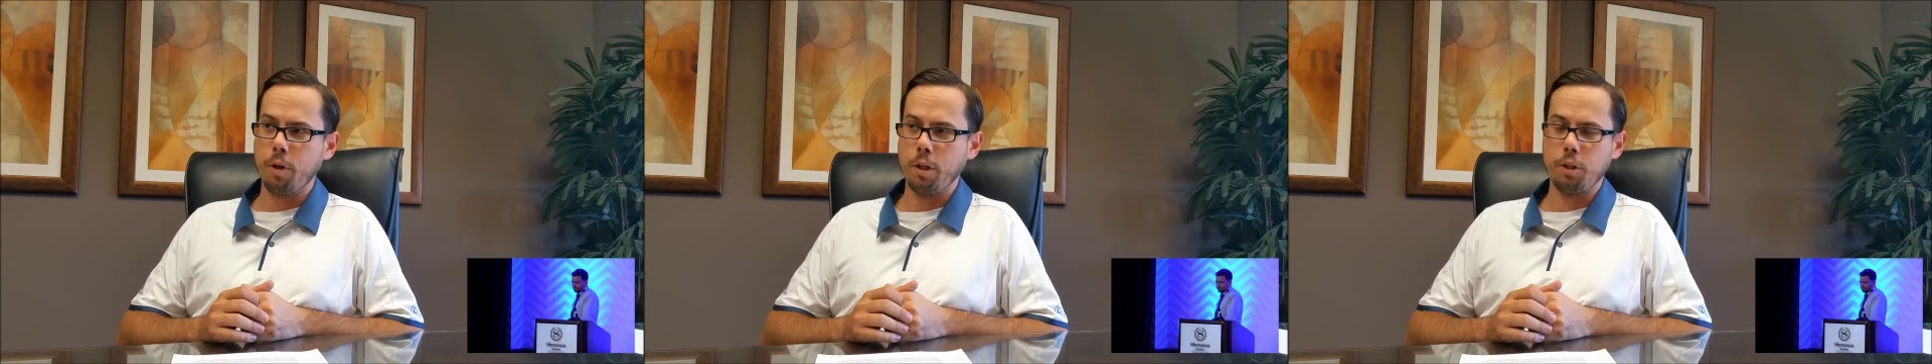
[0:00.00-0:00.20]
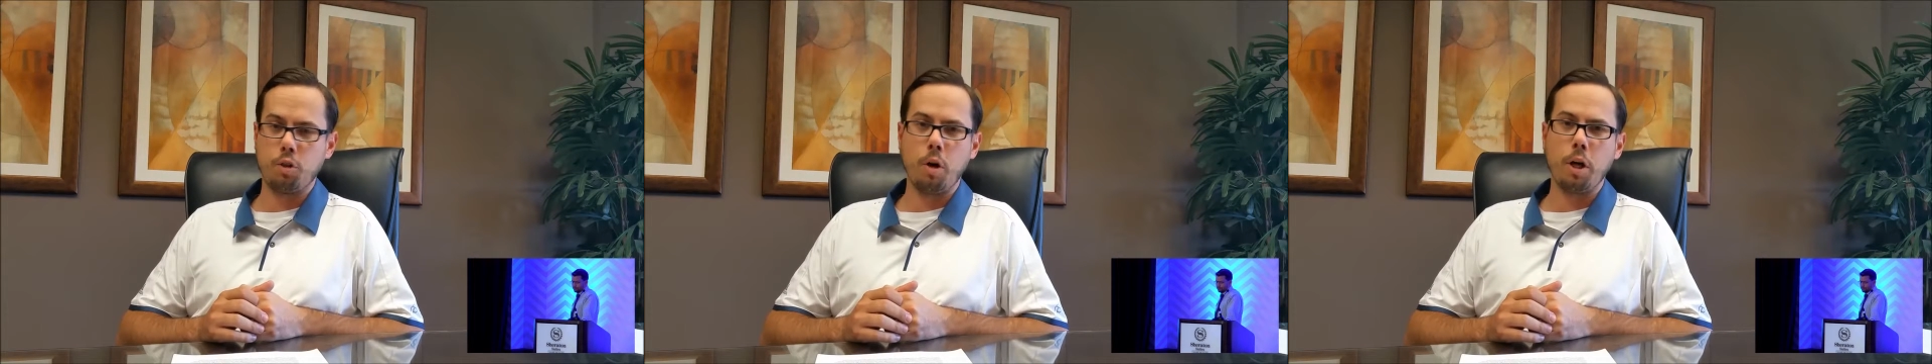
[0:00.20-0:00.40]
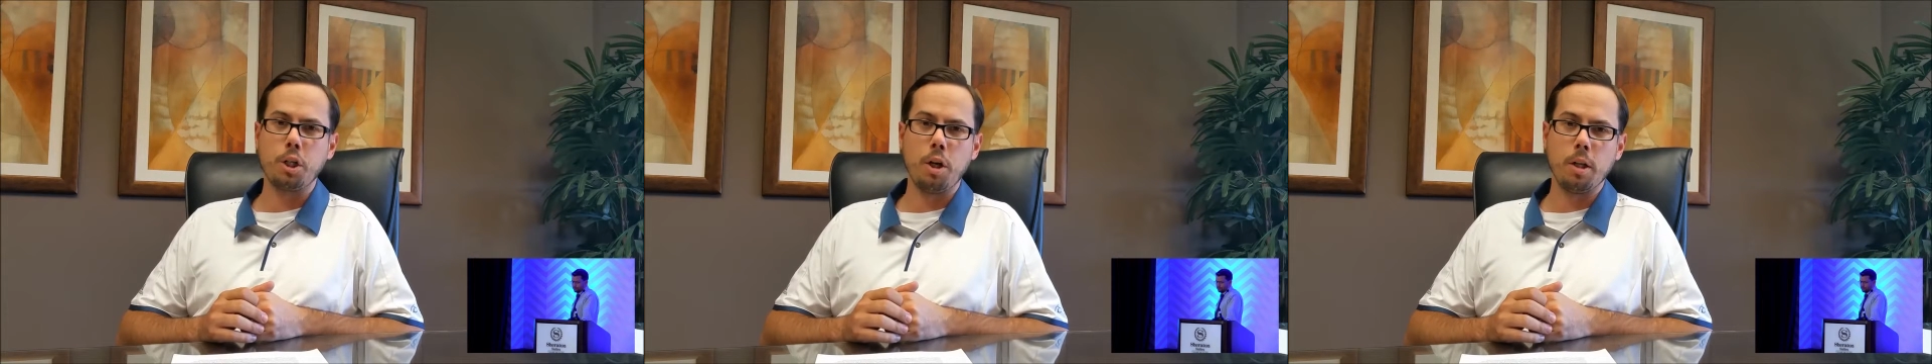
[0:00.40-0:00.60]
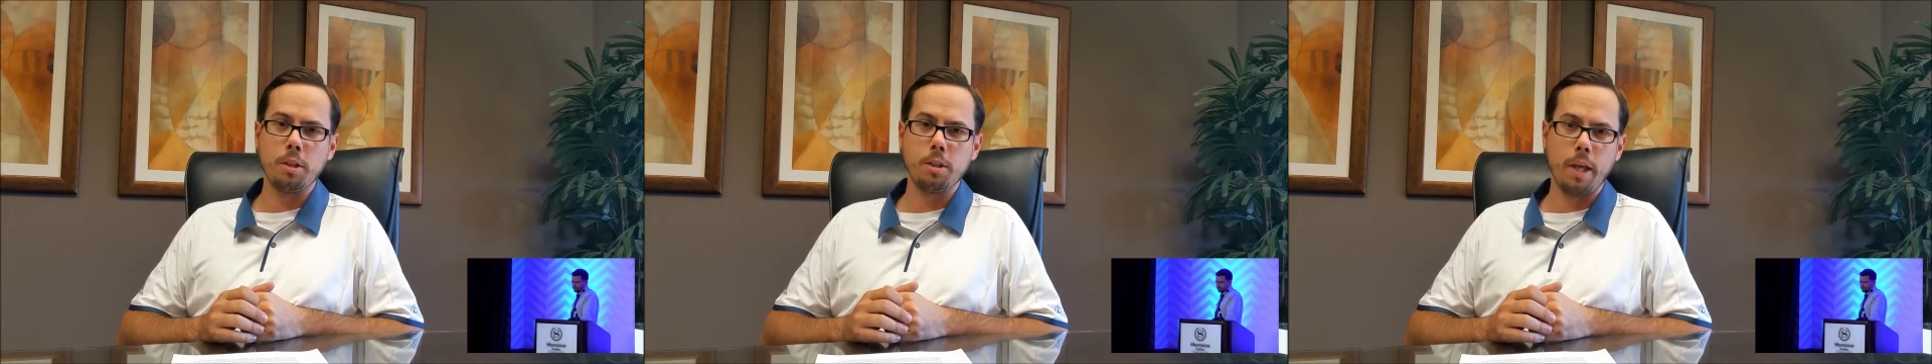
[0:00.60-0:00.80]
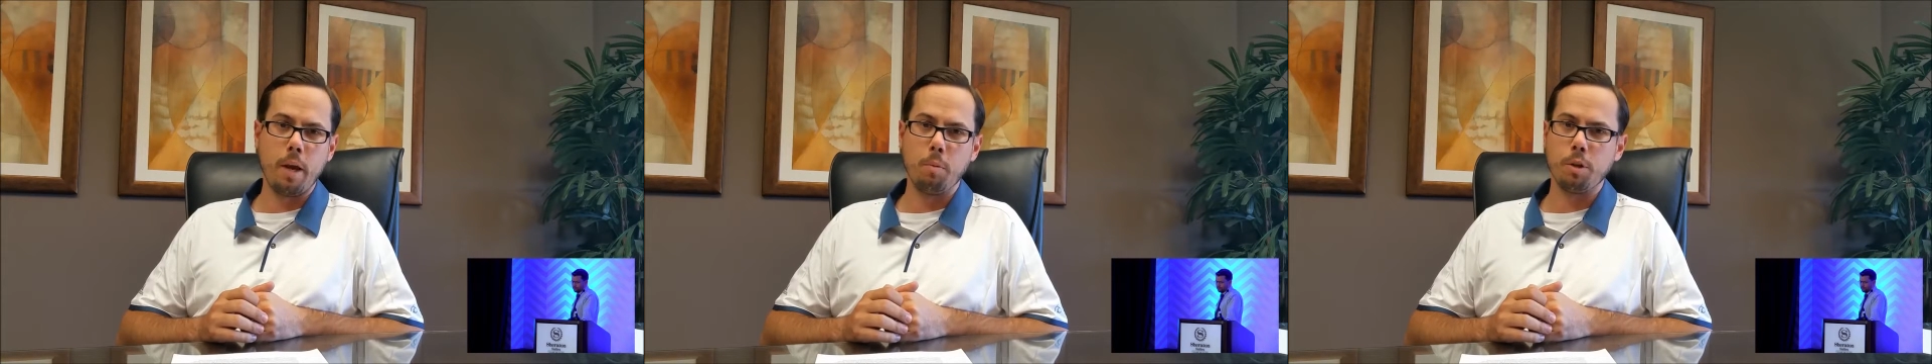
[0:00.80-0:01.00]
Construction
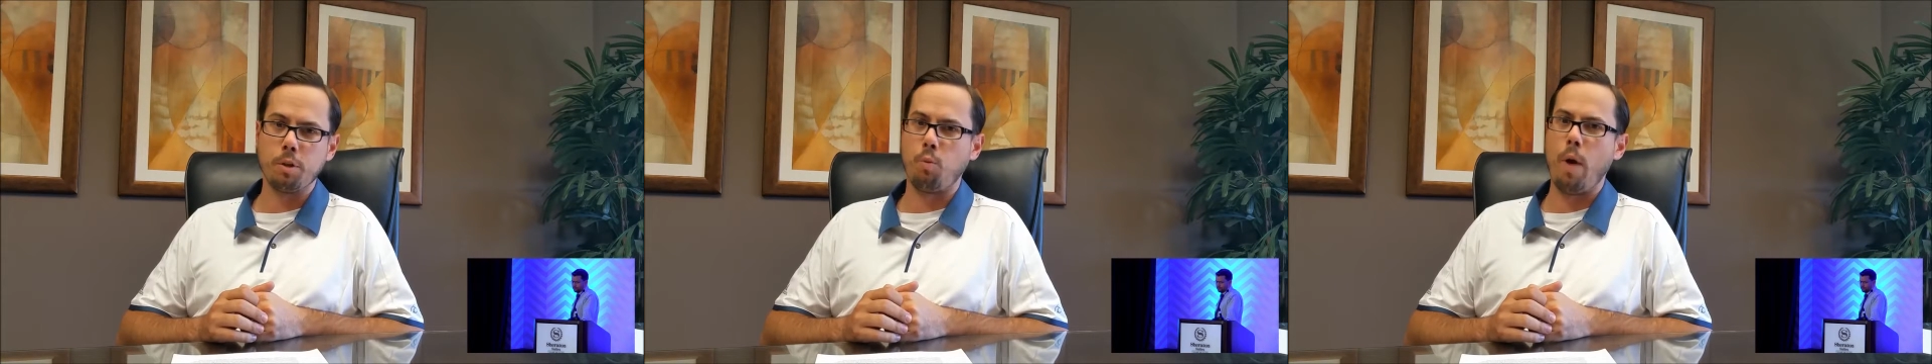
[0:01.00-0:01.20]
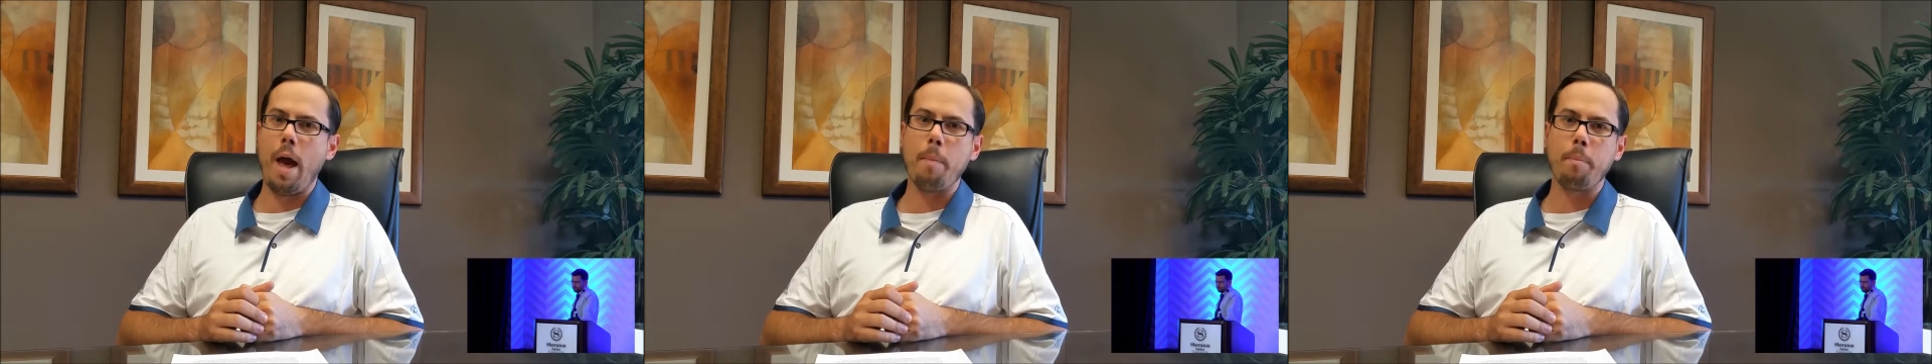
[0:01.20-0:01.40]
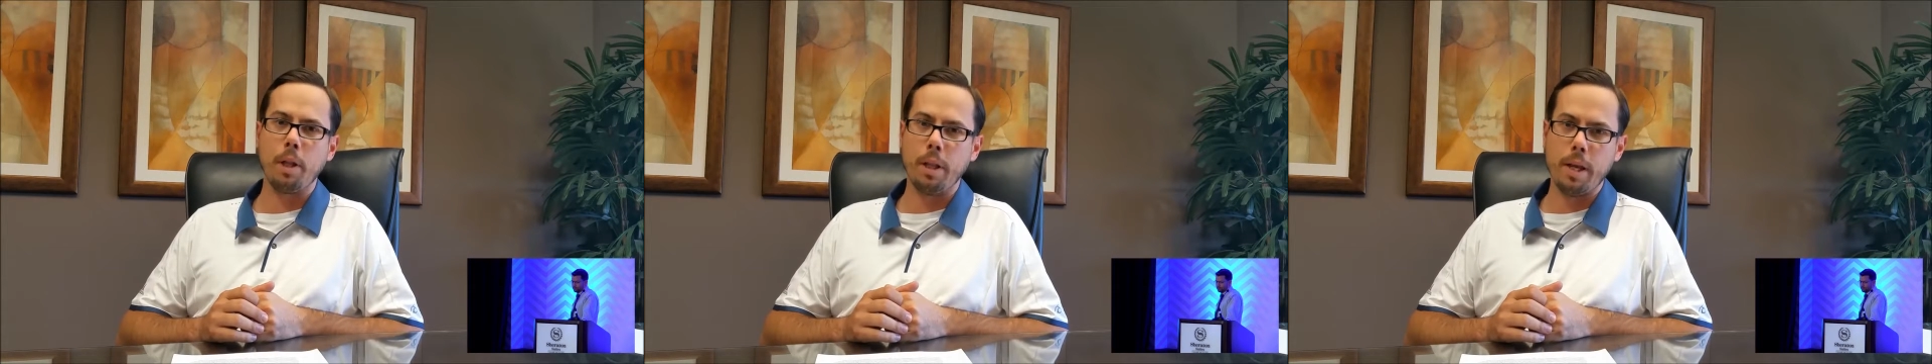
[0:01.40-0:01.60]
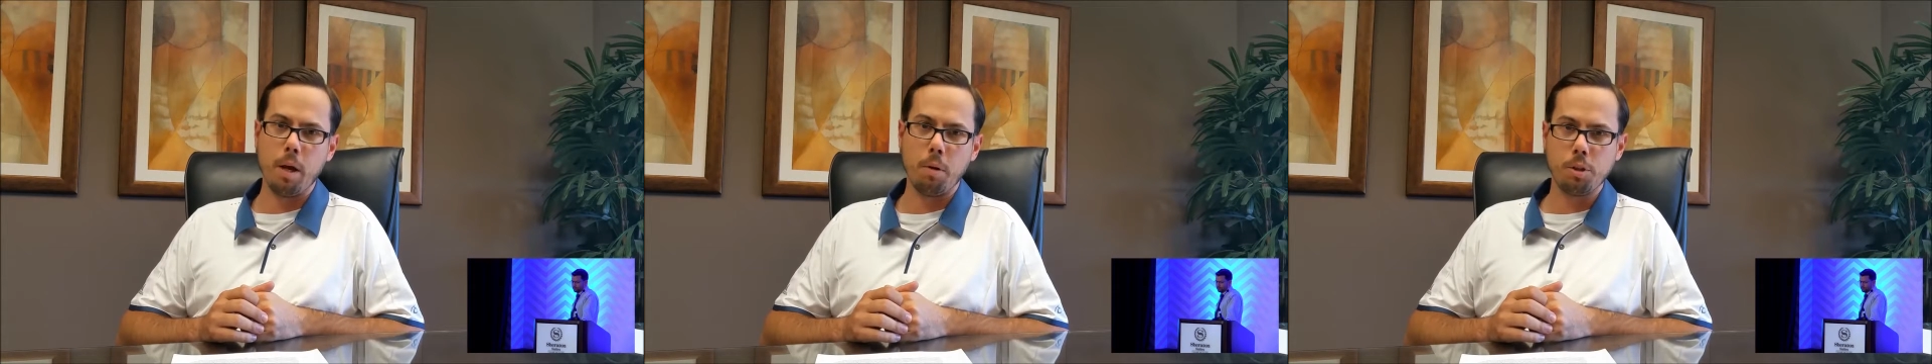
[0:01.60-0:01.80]
on site was rapidly